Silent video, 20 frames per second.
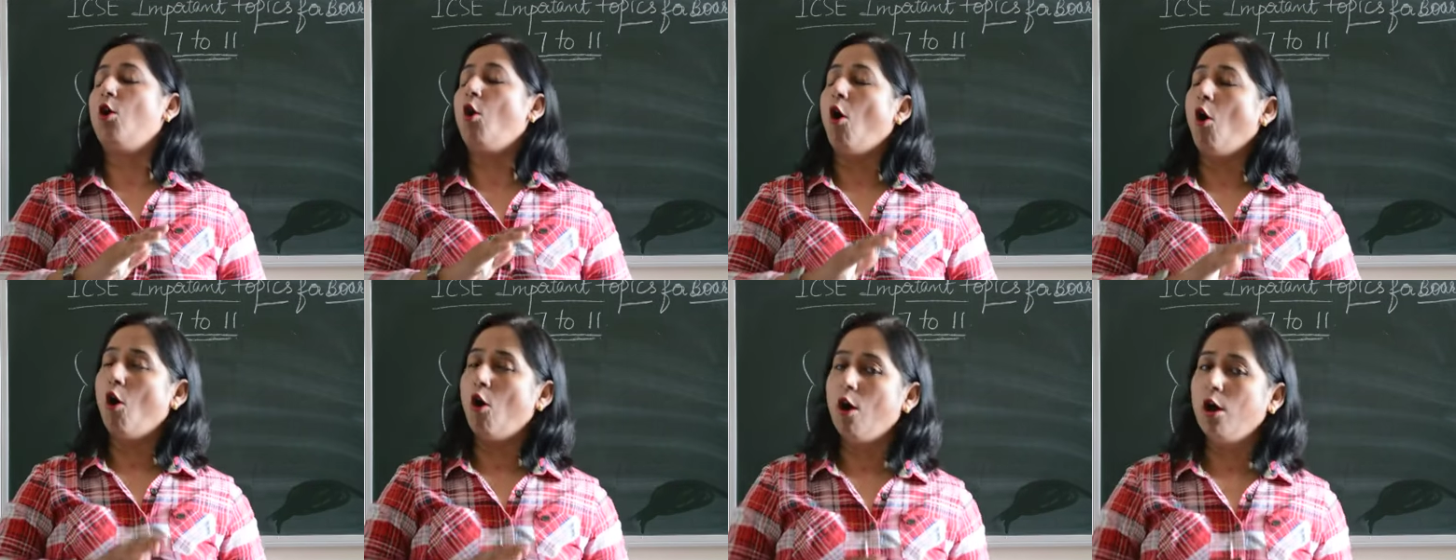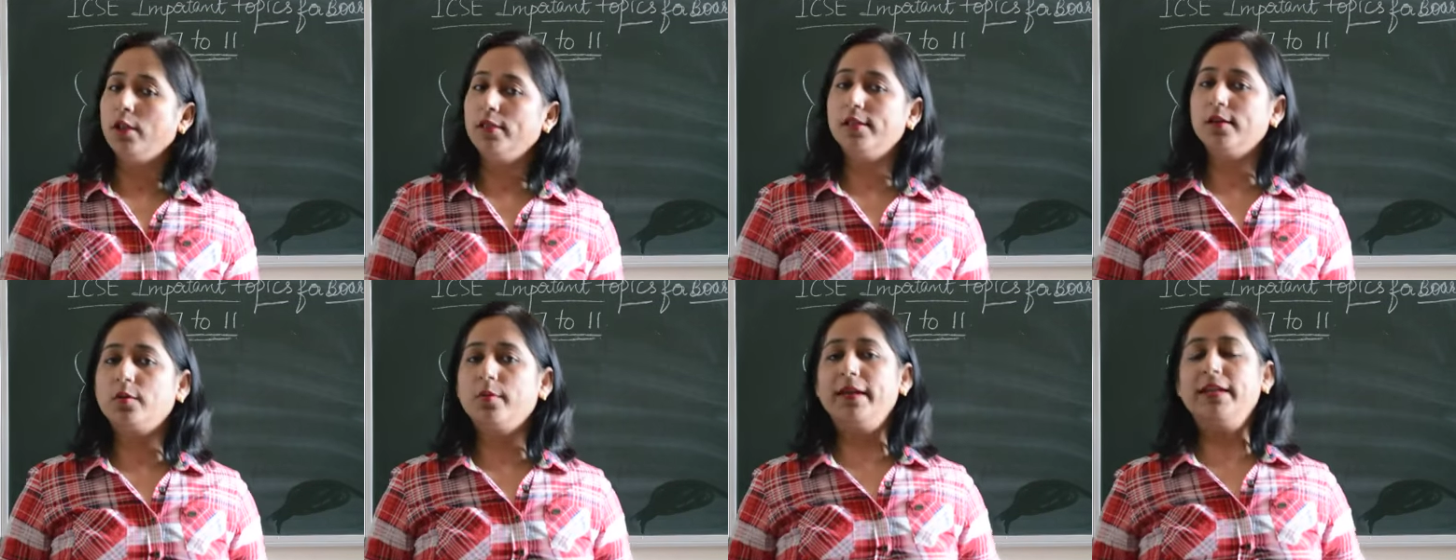
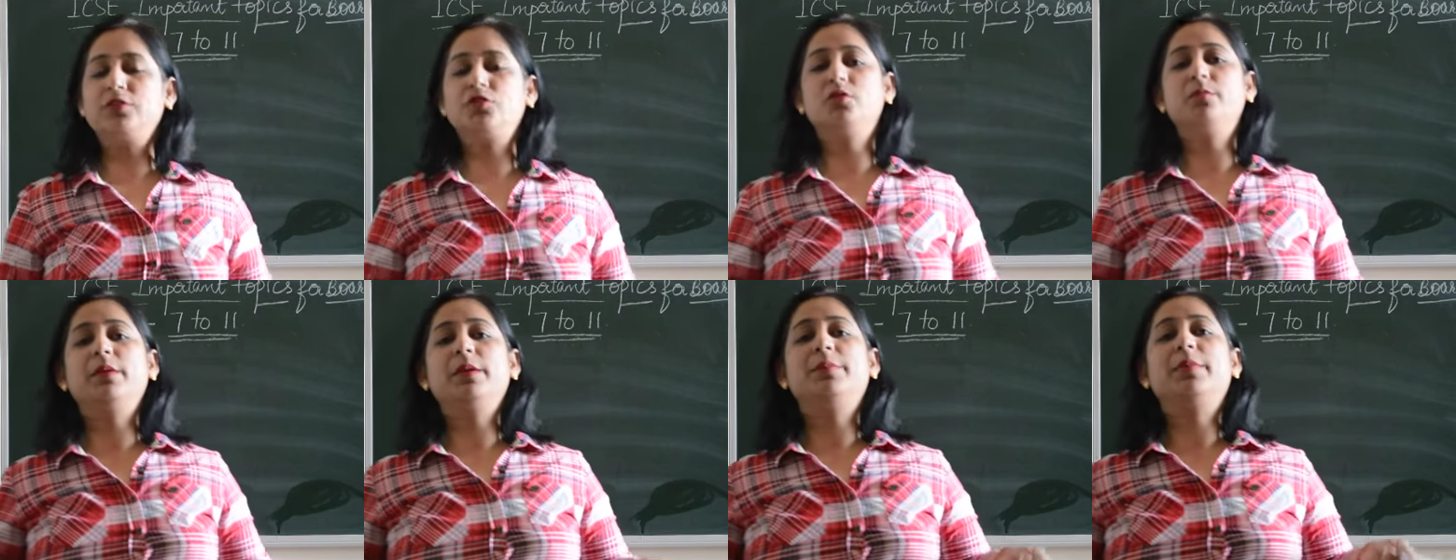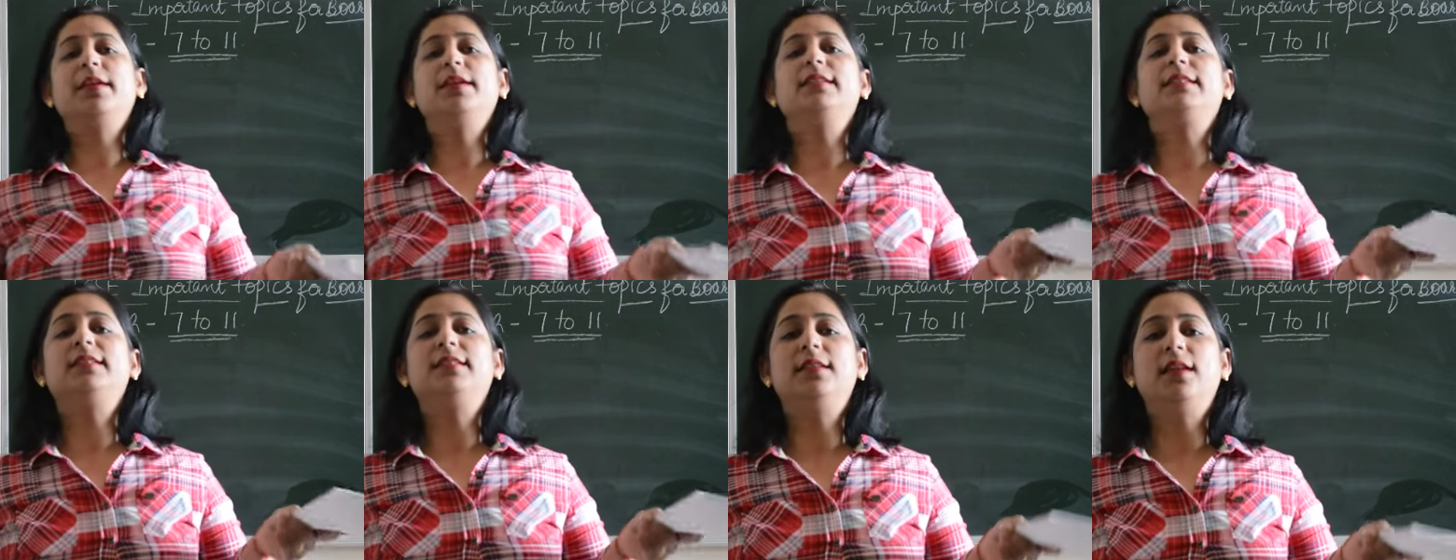all the question paper
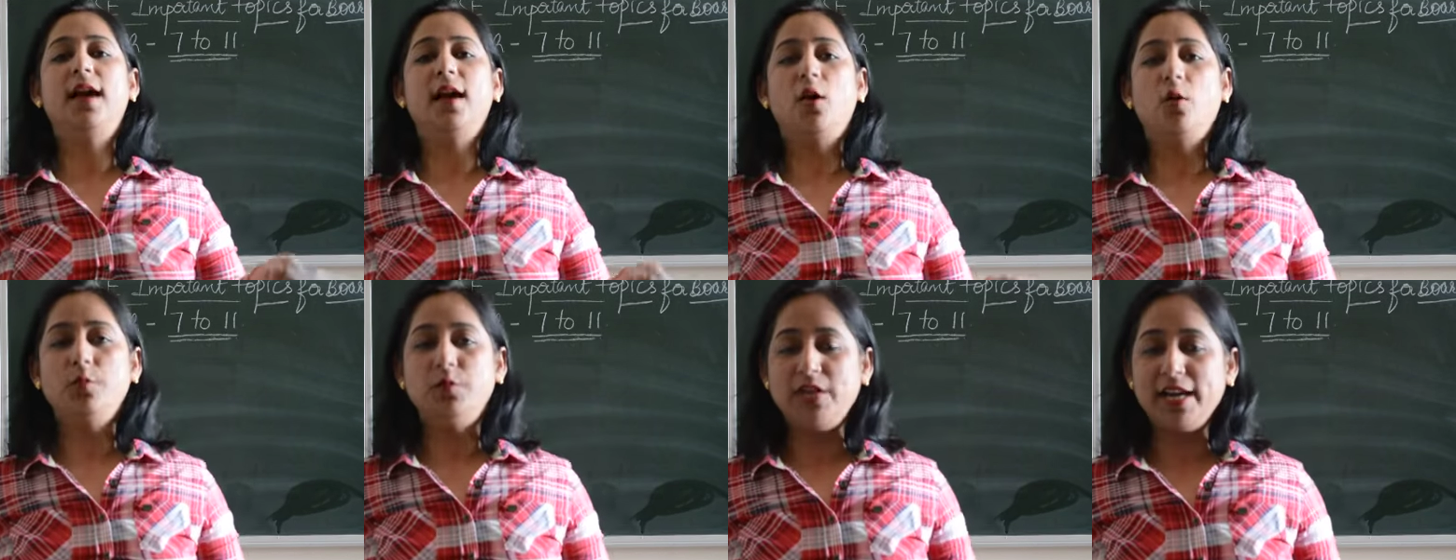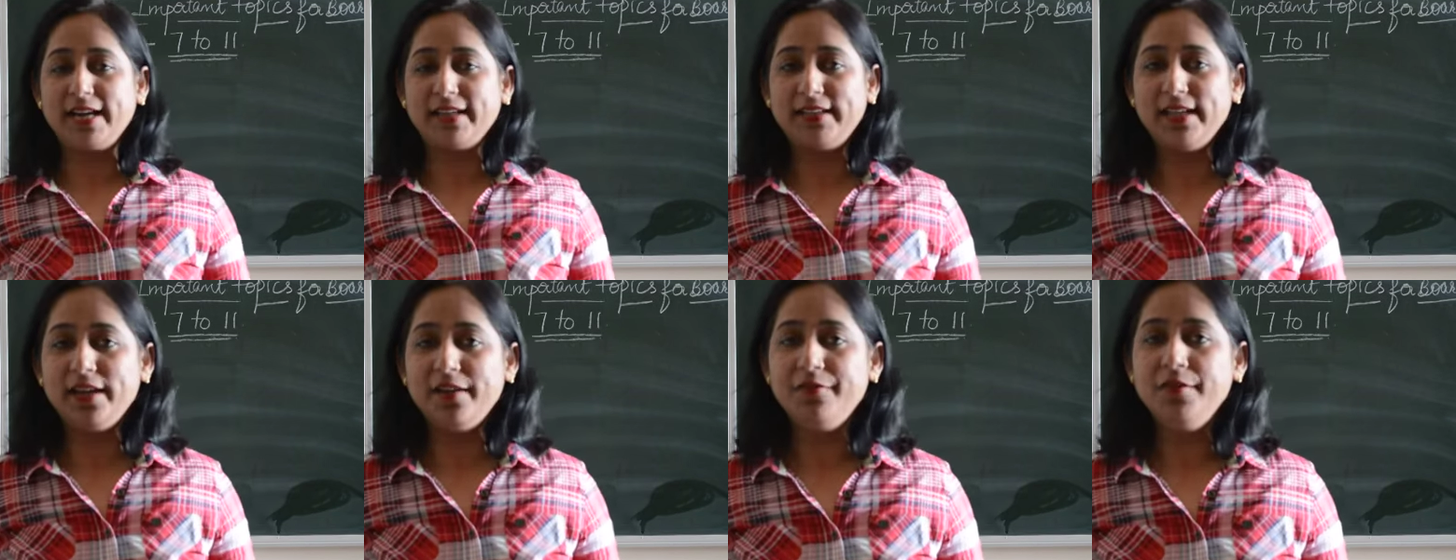is
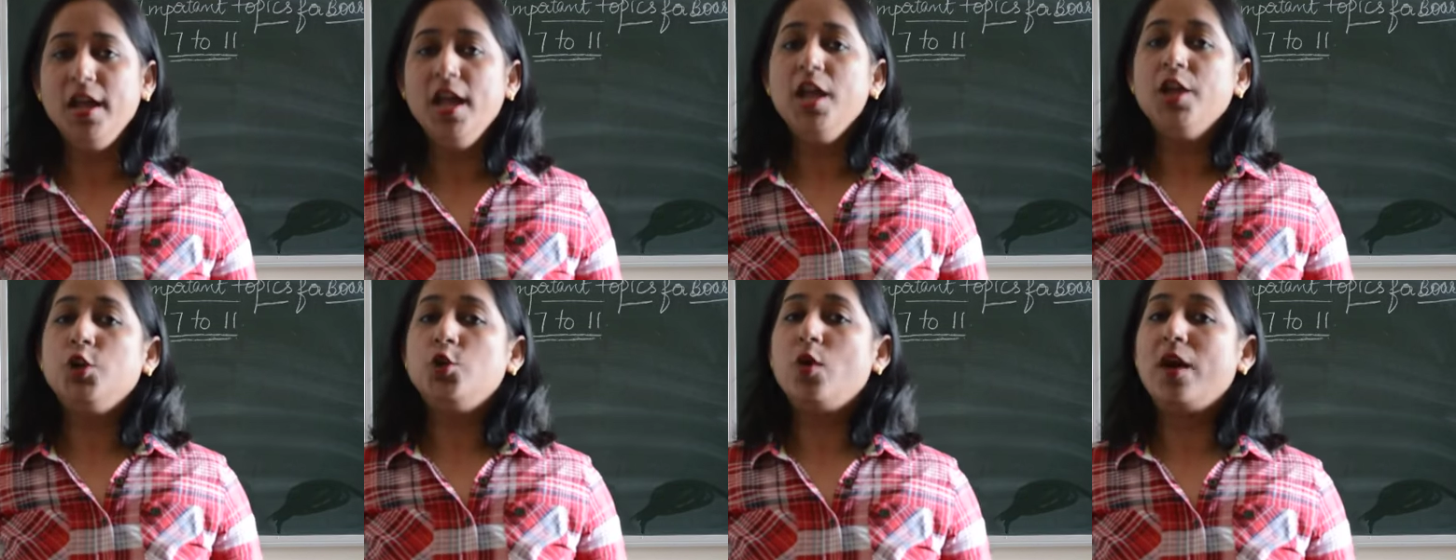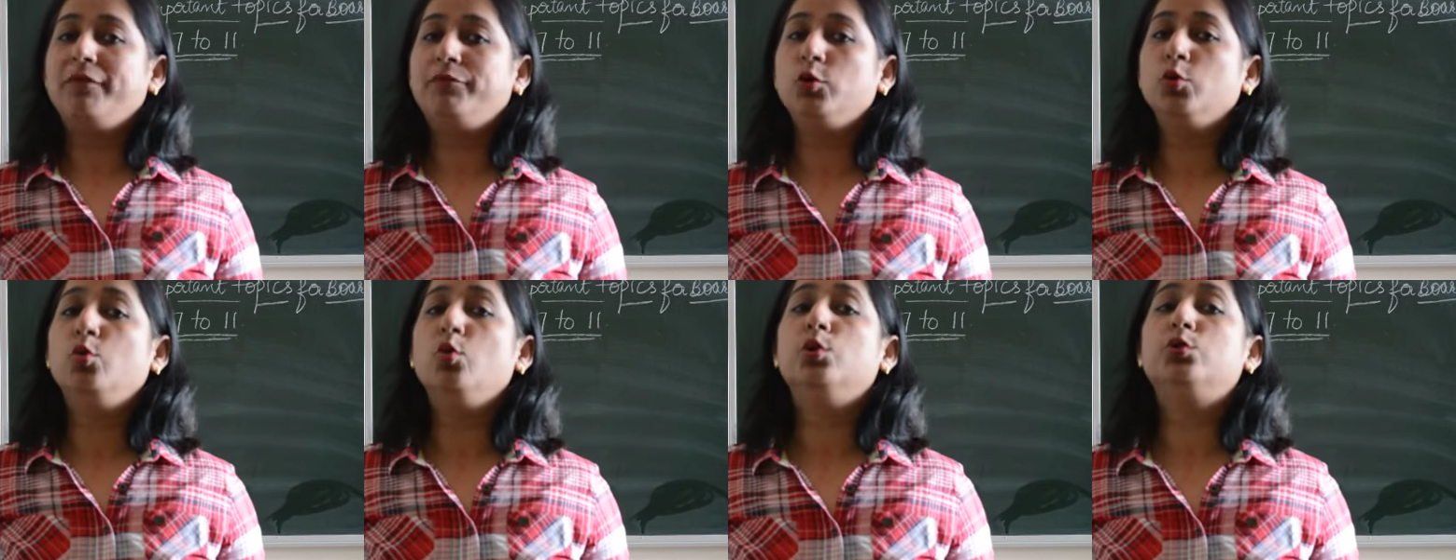objective. You
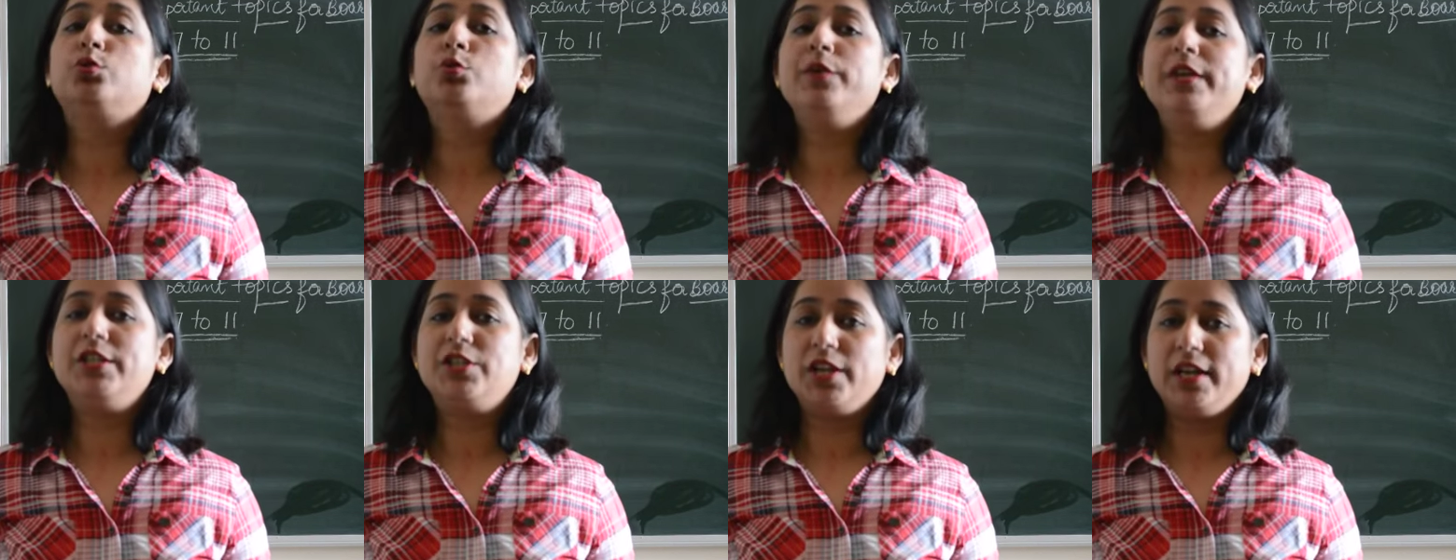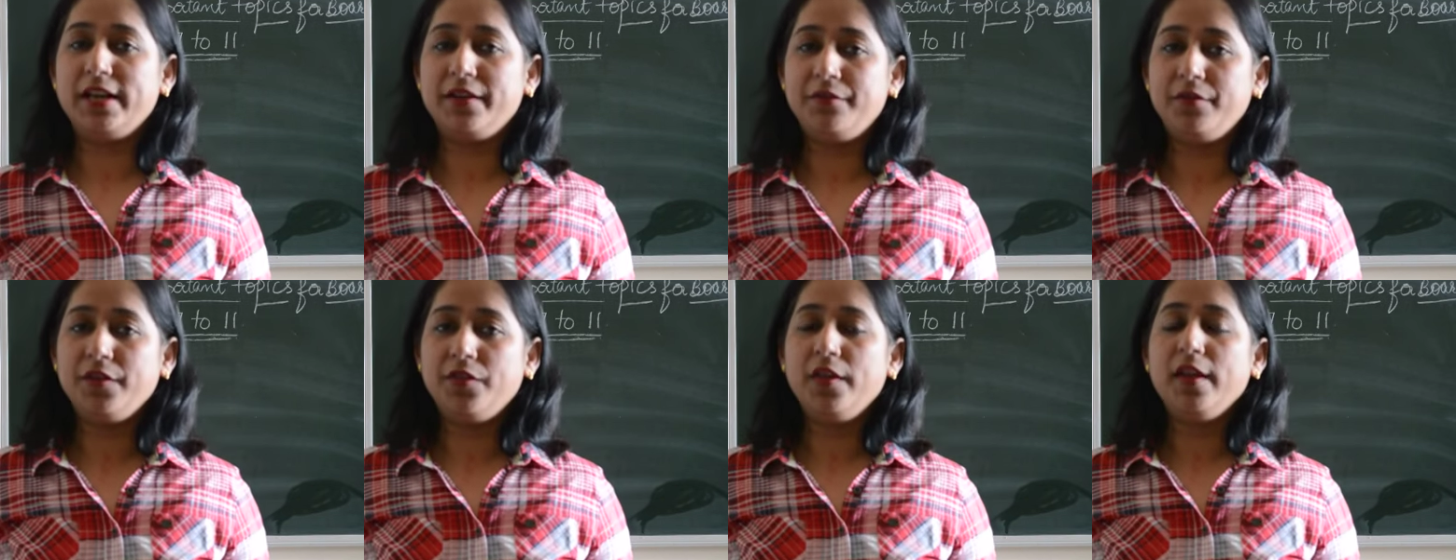have to go through each and
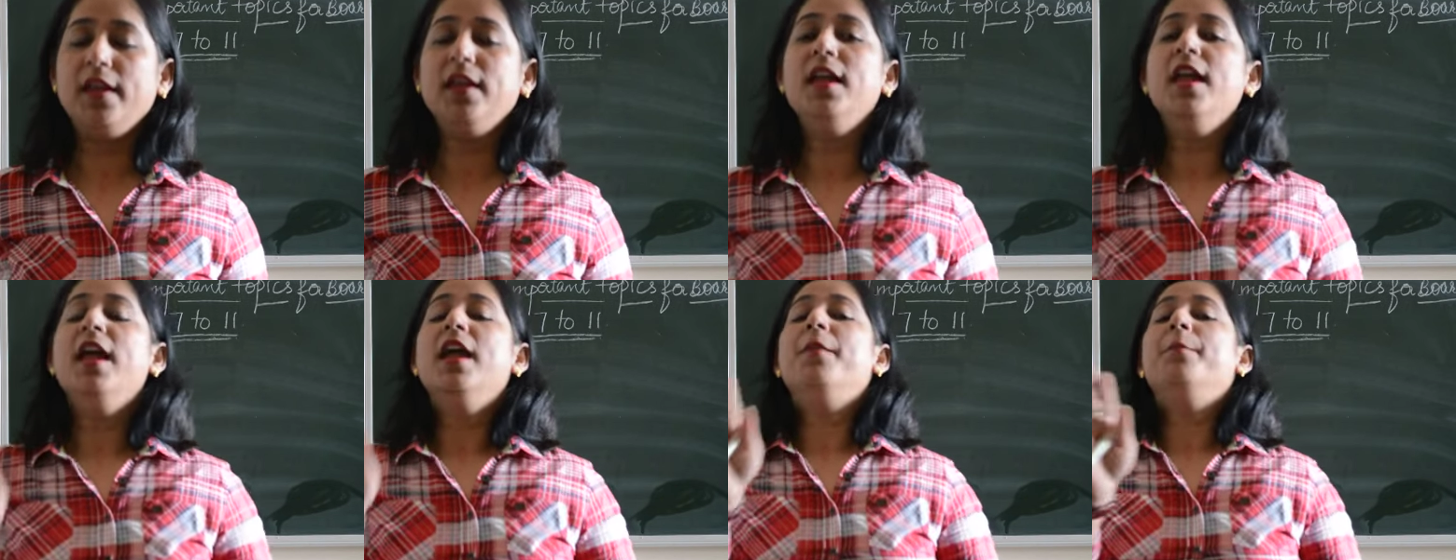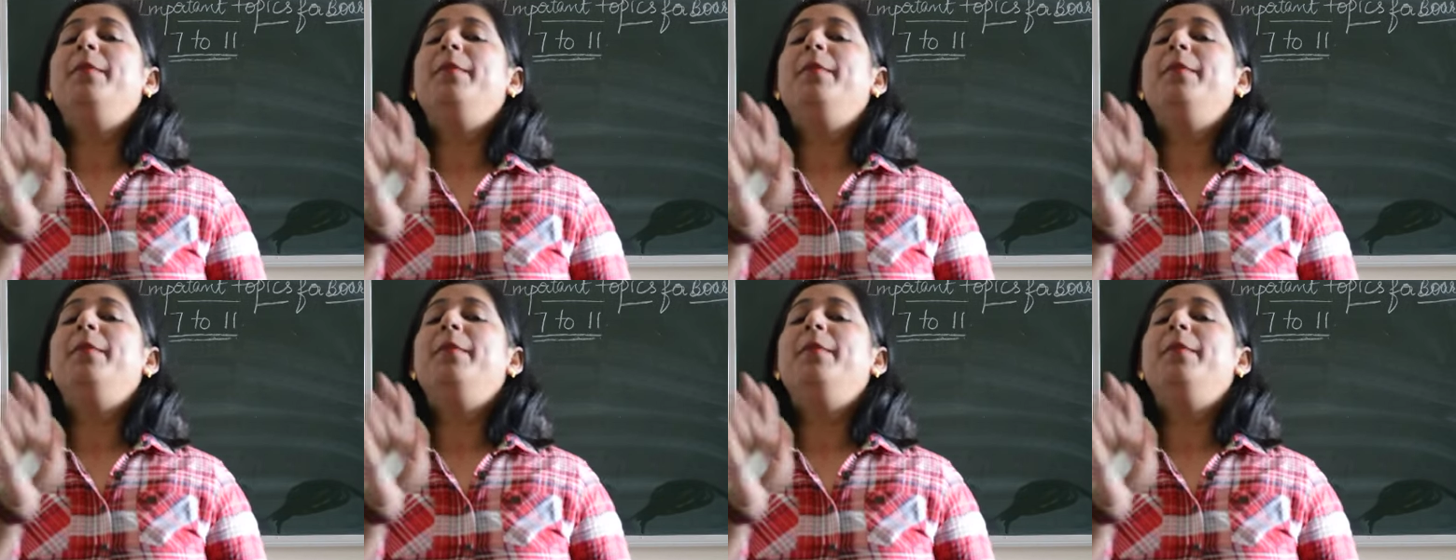everything.